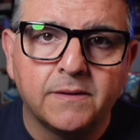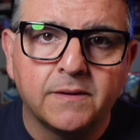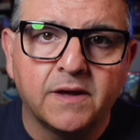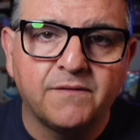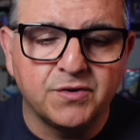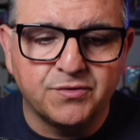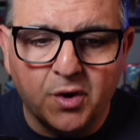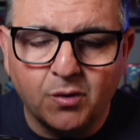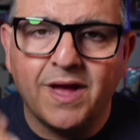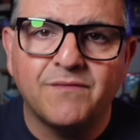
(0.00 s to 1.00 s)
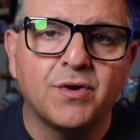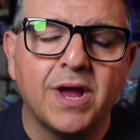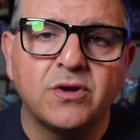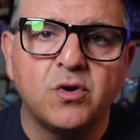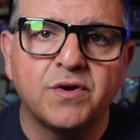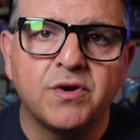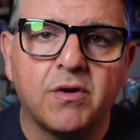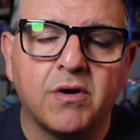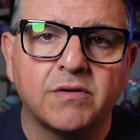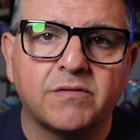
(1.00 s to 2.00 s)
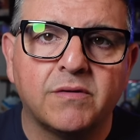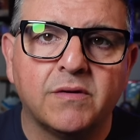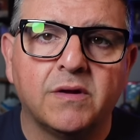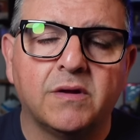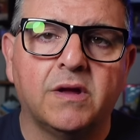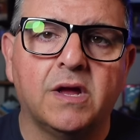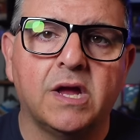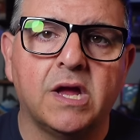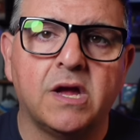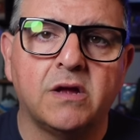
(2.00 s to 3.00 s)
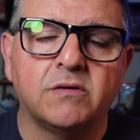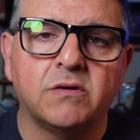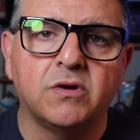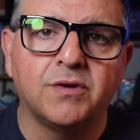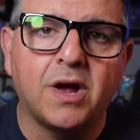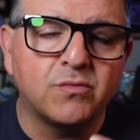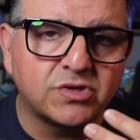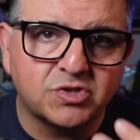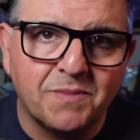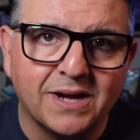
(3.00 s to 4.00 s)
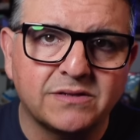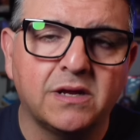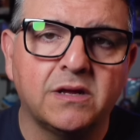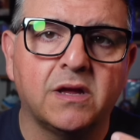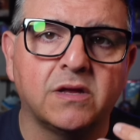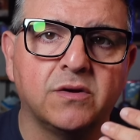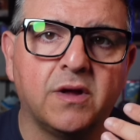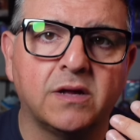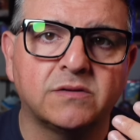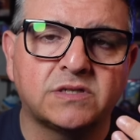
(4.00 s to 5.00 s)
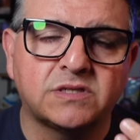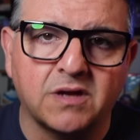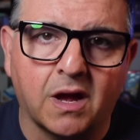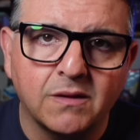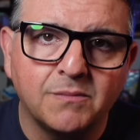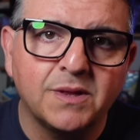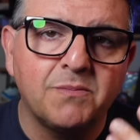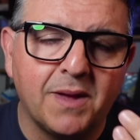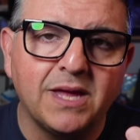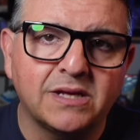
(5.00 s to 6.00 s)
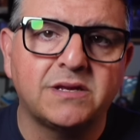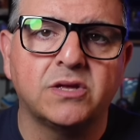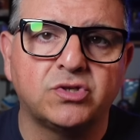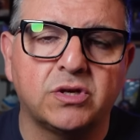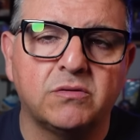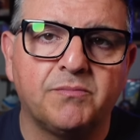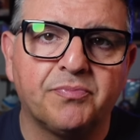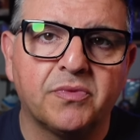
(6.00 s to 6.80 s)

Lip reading: If you don't have your hand over your heart and you're not respecting and you're not solemnly paying attention,